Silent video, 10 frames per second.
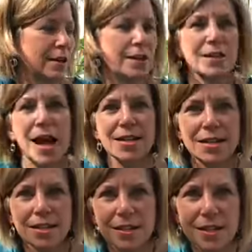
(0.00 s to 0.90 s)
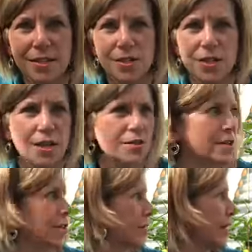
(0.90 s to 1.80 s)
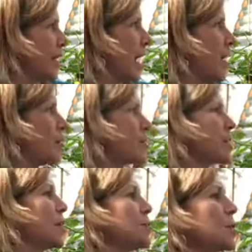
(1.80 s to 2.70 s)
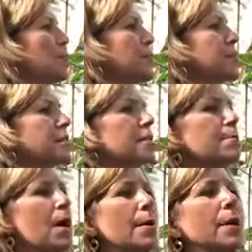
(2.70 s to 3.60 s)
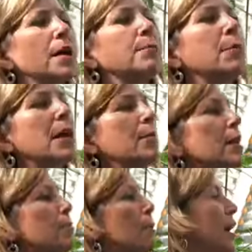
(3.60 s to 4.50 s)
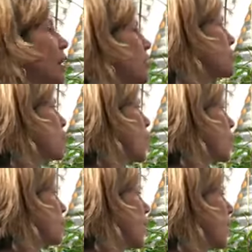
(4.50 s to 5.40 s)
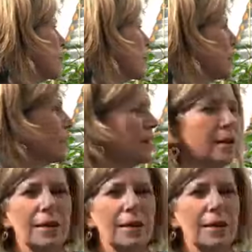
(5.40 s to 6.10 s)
our 90 stairs down to the greenhouse, and I was hoping to see mama and baby bears walk by, but